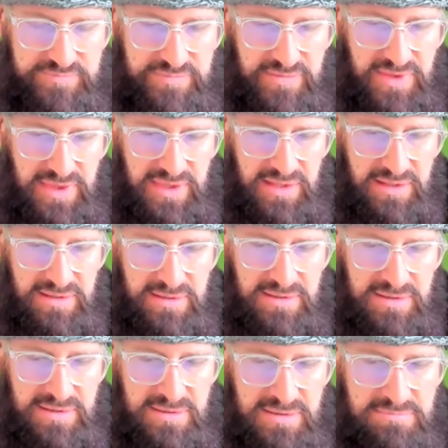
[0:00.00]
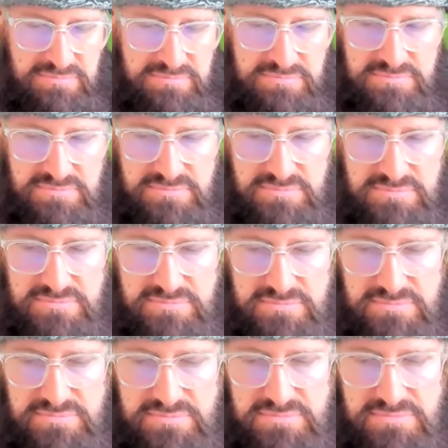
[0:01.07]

(no one is talking)